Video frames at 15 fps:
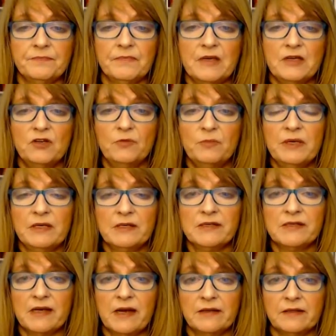and you'll be in
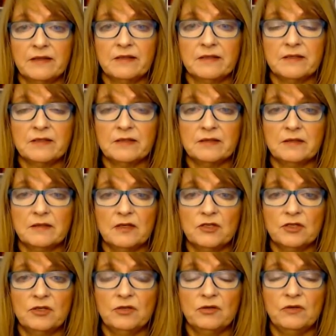silence as
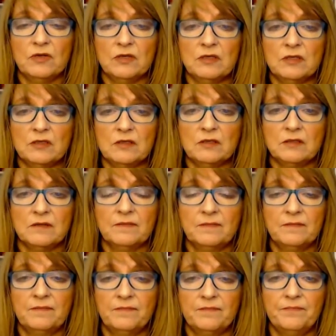you do this.
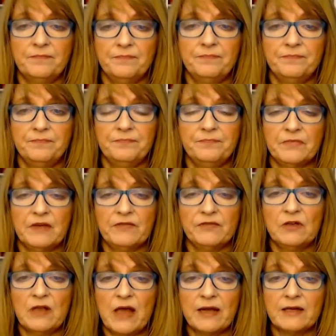If
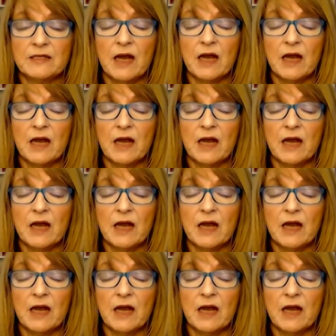you'd like to